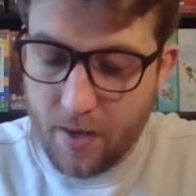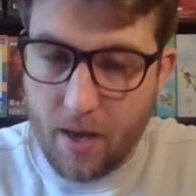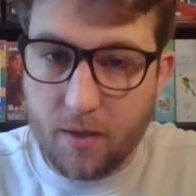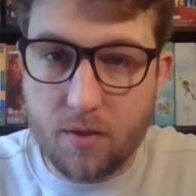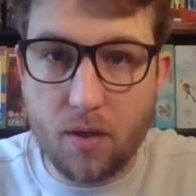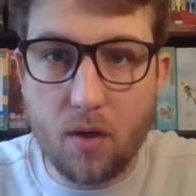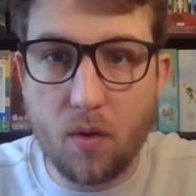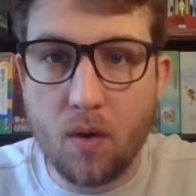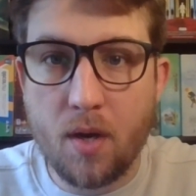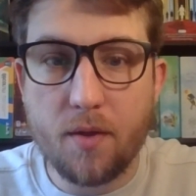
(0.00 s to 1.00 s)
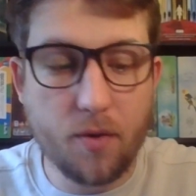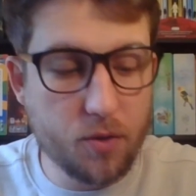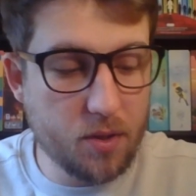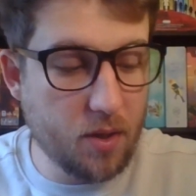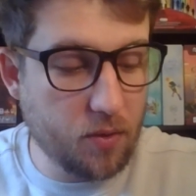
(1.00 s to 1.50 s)
And so those
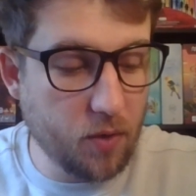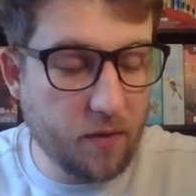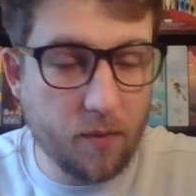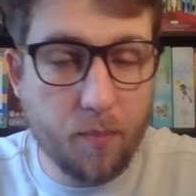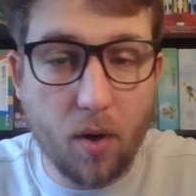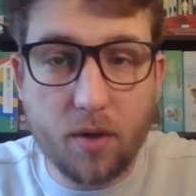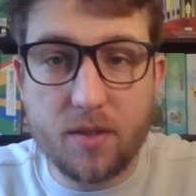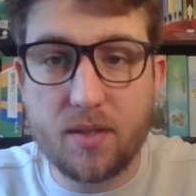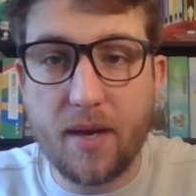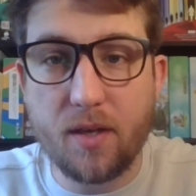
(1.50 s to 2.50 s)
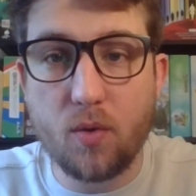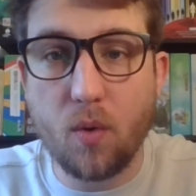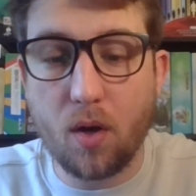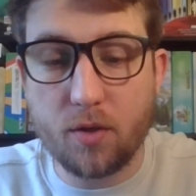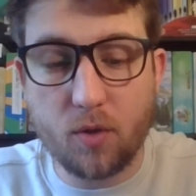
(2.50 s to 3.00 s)
are the 3 different parts that you
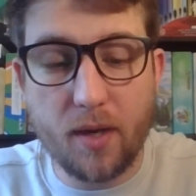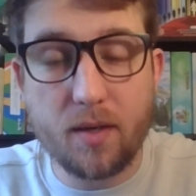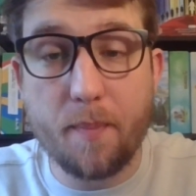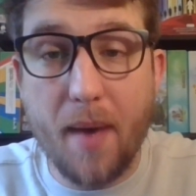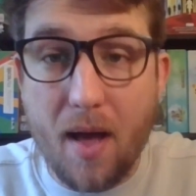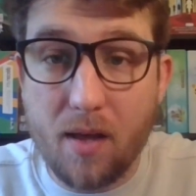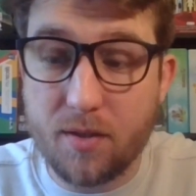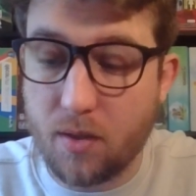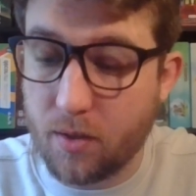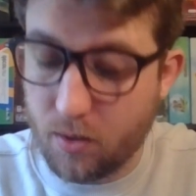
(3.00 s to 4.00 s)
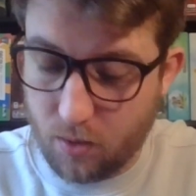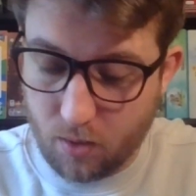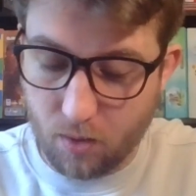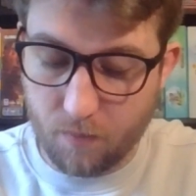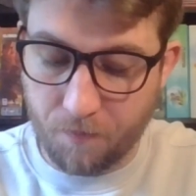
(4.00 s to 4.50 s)
are trying to balance on your
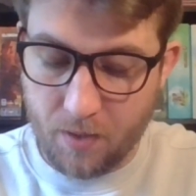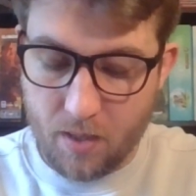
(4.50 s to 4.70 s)
turn.